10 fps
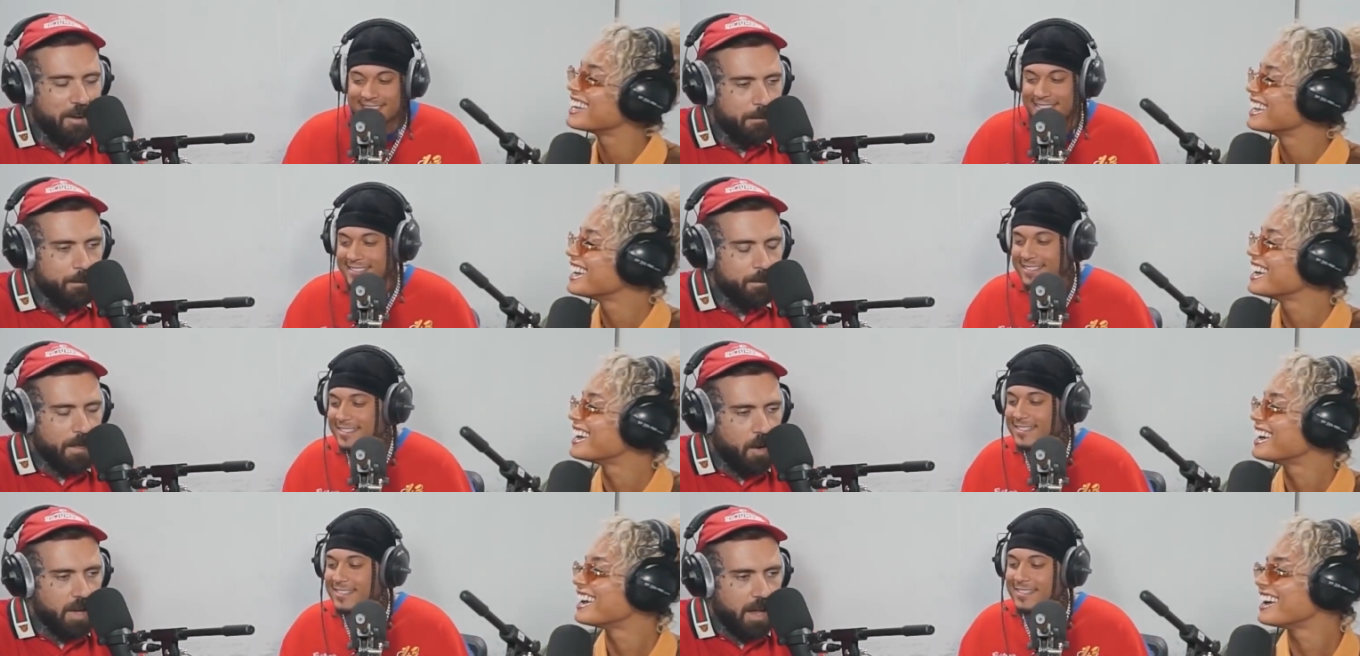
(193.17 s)
Speaker 1: um,
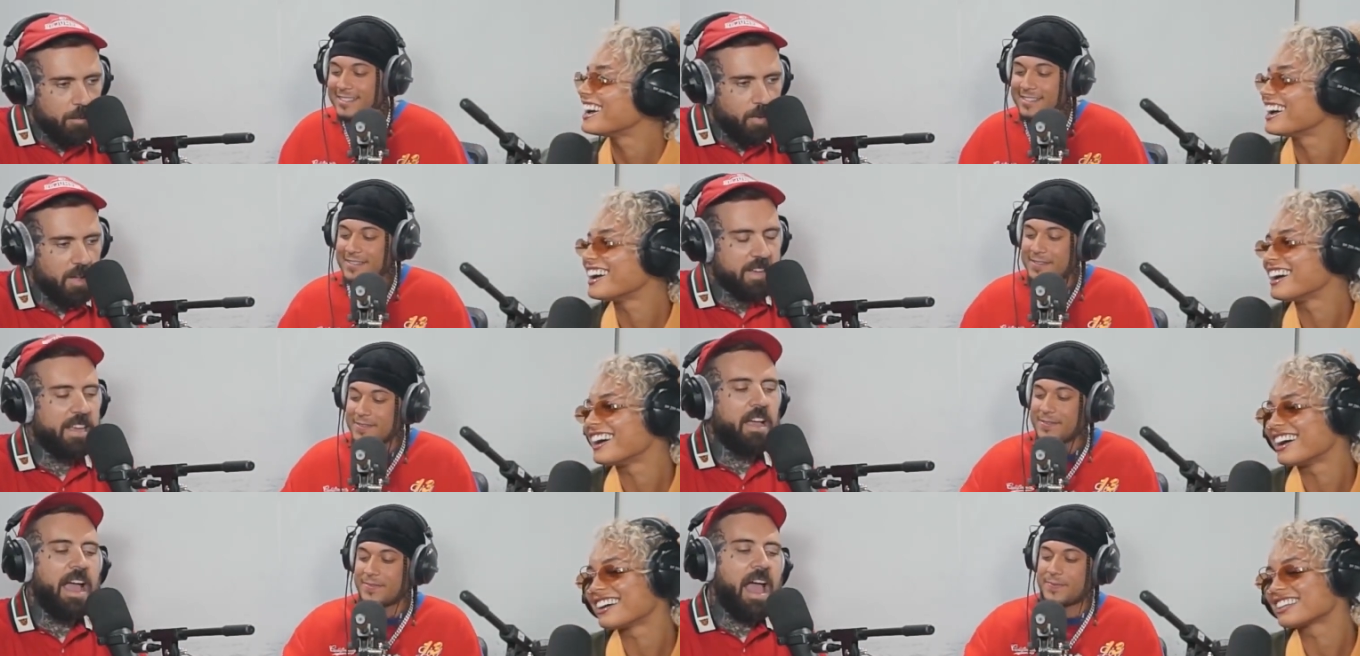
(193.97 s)
okay,
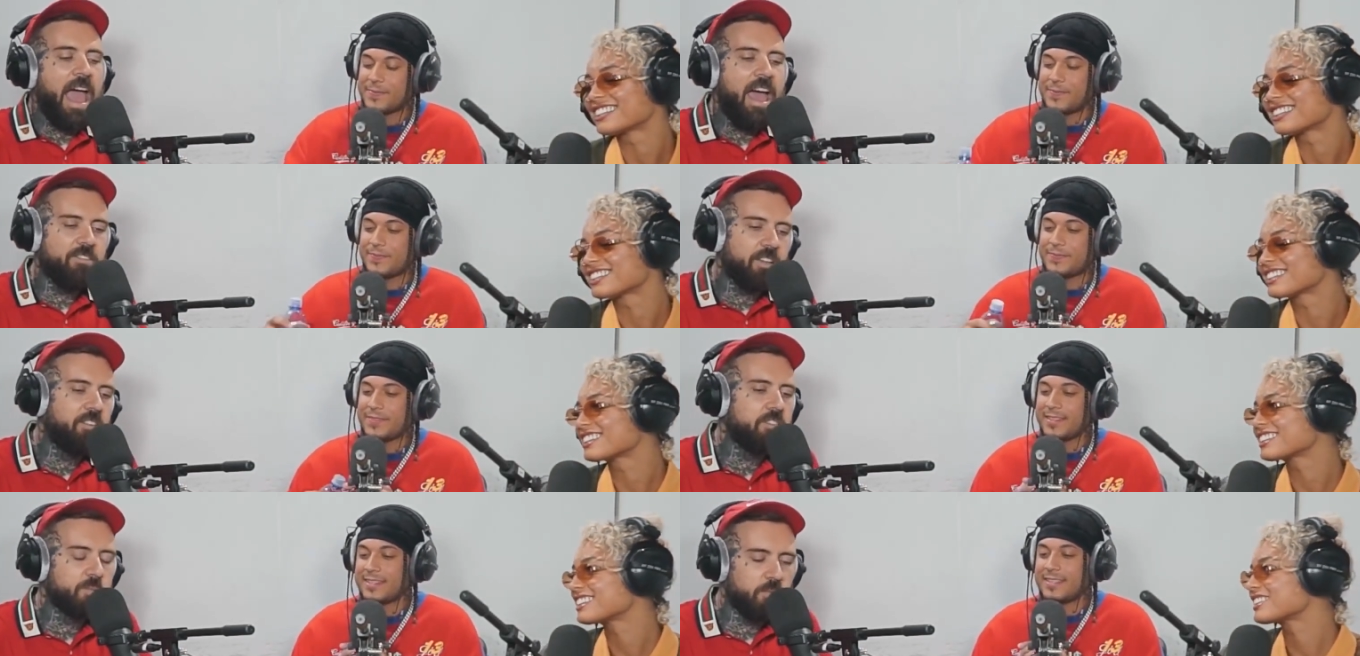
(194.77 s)
but I have to
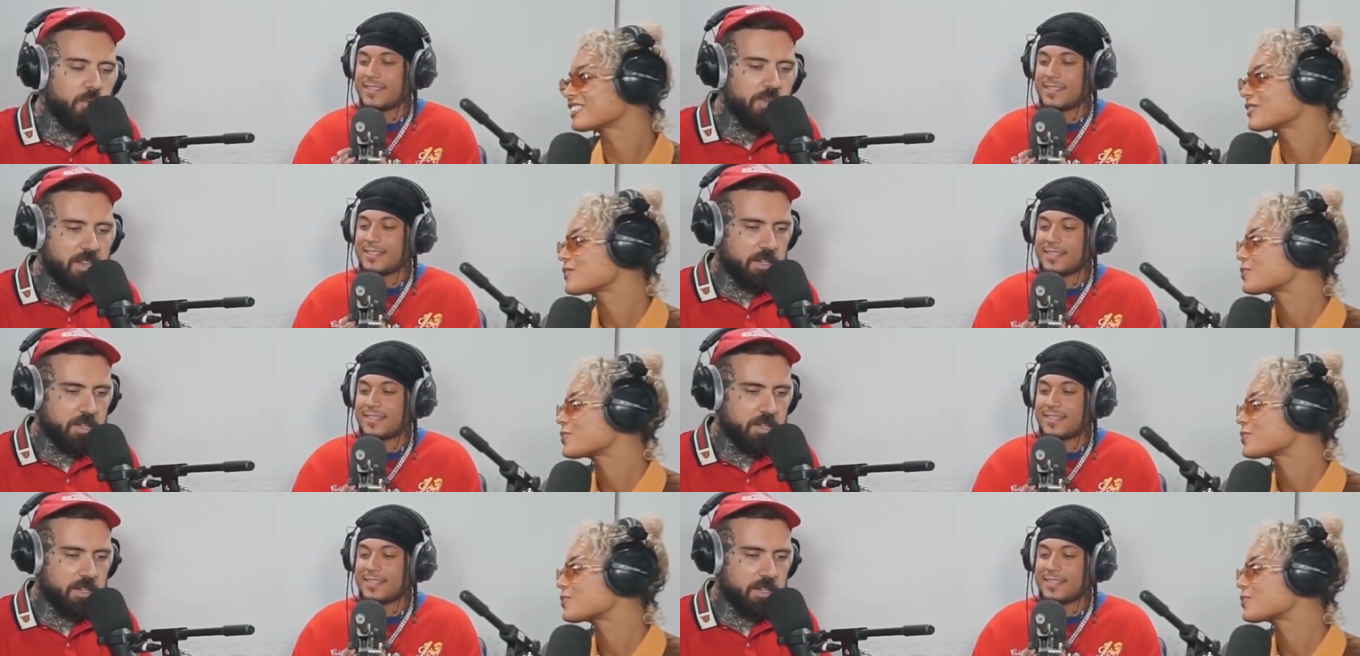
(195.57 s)
cover this before we